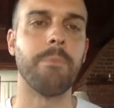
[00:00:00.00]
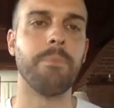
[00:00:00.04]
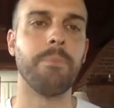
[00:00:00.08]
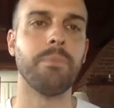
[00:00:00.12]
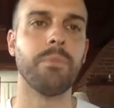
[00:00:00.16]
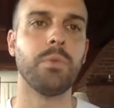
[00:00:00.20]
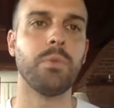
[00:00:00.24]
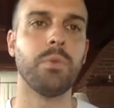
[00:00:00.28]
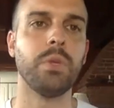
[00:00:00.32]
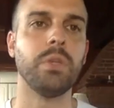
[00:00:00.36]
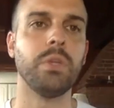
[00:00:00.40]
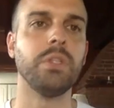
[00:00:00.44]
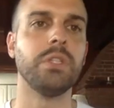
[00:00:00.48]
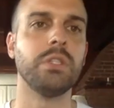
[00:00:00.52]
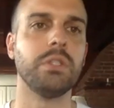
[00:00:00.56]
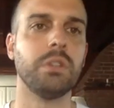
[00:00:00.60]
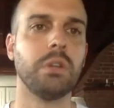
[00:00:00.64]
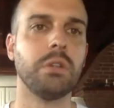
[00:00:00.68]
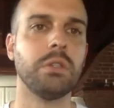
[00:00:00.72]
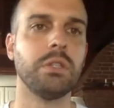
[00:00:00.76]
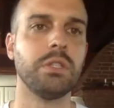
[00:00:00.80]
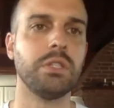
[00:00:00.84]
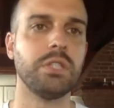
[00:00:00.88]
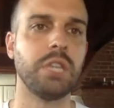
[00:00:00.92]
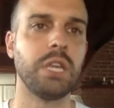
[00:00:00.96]
really start
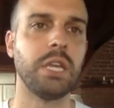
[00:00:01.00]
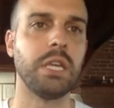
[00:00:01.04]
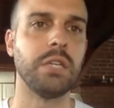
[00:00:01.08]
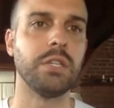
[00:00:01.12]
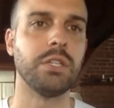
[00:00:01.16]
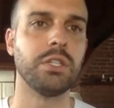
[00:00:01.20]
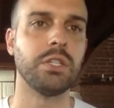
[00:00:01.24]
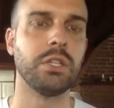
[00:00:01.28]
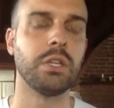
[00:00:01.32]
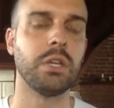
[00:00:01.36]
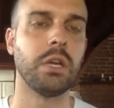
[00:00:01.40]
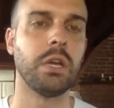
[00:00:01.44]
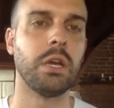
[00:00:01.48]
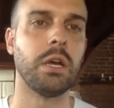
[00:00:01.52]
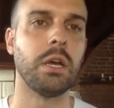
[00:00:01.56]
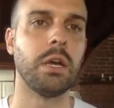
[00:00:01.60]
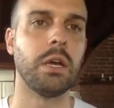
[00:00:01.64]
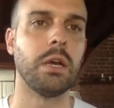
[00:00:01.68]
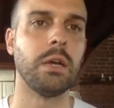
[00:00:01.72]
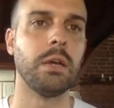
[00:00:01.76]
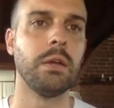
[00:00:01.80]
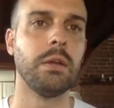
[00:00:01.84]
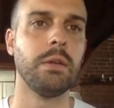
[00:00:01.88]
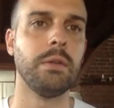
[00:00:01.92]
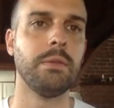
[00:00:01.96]
to change
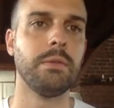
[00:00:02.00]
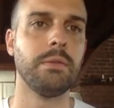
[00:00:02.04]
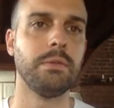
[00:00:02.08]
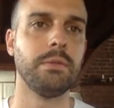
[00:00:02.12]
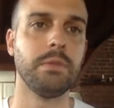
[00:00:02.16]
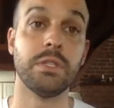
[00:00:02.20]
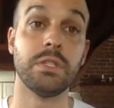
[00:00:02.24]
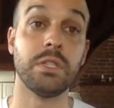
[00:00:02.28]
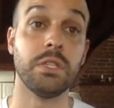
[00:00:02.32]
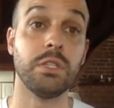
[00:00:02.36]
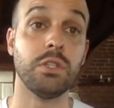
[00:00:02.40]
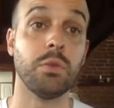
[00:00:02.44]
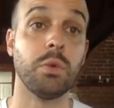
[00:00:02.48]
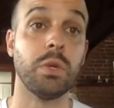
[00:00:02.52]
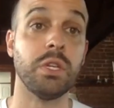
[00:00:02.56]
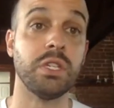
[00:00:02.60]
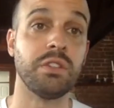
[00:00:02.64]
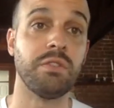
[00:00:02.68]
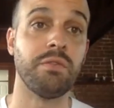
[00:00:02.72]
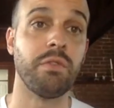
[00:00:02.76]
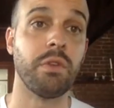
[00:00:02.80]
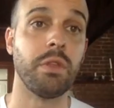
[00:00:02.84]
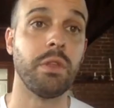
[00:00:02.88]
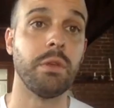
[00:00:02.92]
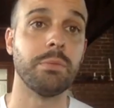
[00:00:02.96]
the situation
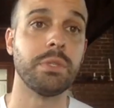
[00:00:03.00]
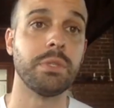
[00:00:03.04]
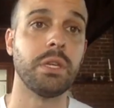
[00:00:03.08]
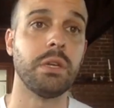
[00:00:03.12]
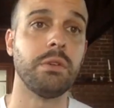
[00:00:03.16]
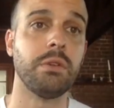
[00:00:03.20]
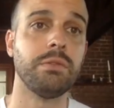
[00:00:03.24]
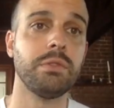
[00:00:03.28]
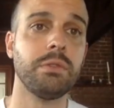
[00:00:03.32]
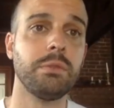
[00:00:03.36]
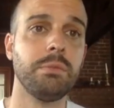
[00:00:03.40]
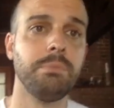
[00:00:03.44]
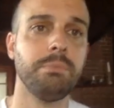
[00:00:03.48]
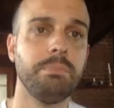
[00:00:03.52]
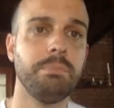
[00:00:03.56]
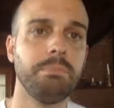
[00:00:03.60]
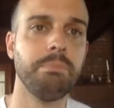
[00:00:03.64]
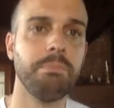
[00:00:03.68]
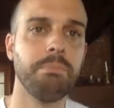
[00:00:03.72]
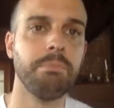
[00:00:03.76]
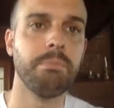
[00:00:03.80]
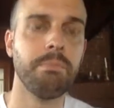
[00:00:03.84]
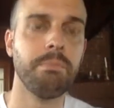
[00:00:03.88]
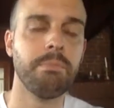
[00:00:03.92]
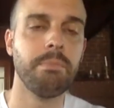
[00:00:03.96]
for themselves.
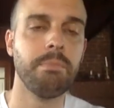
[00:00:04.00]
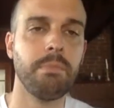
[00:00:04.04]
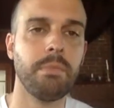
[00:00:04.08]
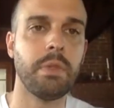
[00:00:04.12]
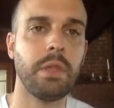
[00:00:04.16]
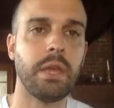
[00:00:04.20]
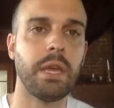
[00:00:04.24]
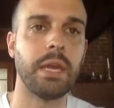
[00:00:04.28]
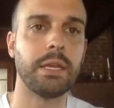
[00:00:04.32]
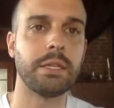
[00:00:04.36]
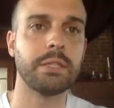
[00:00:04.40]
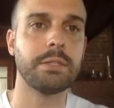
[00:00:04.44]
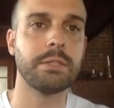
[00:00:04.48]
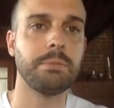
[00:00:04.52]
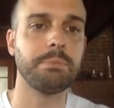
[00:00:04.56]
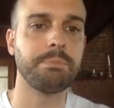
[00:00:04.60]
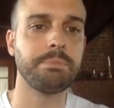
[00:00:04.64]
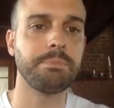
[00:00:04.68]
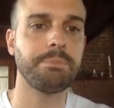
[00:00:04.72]
Thanks.